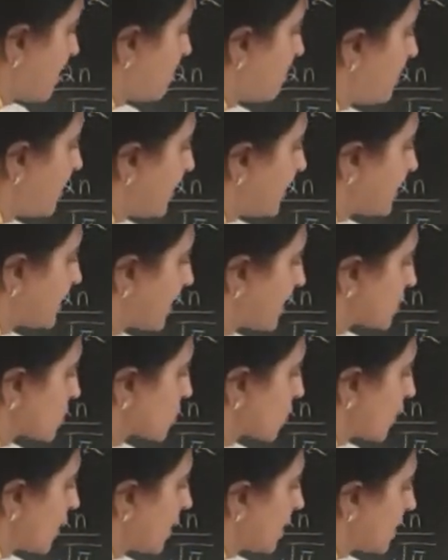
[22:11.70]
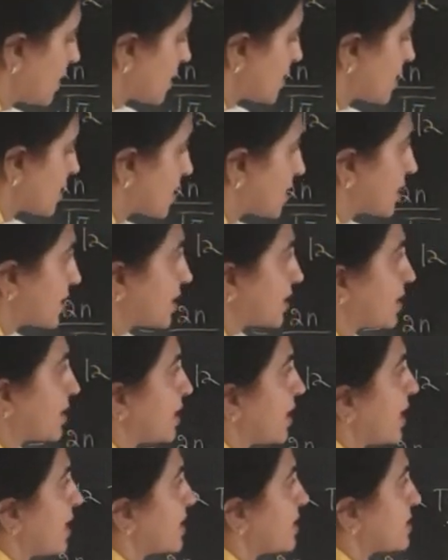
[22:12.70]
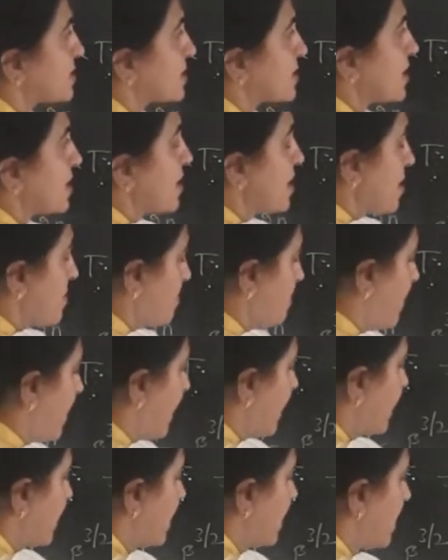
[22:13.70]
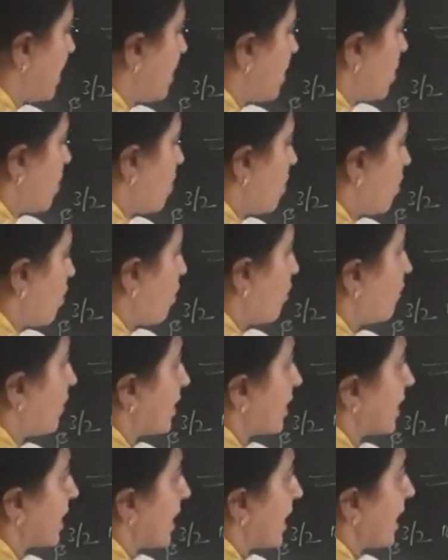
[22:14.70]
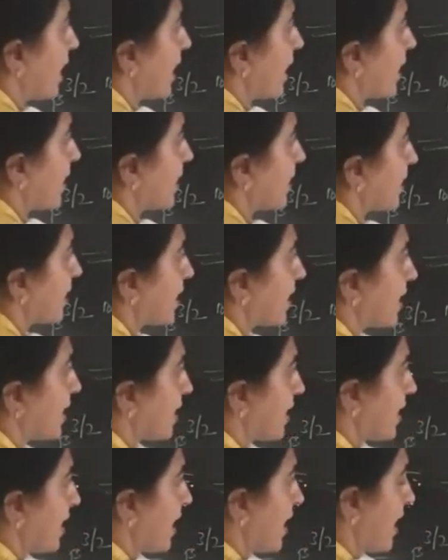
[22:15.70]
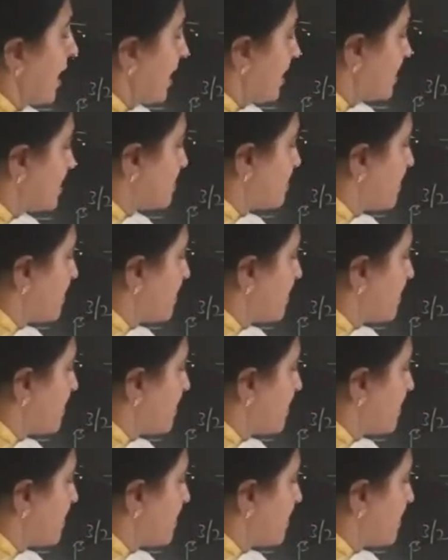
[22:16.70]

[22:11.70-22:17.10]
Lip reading: beta square, yes, pi over a is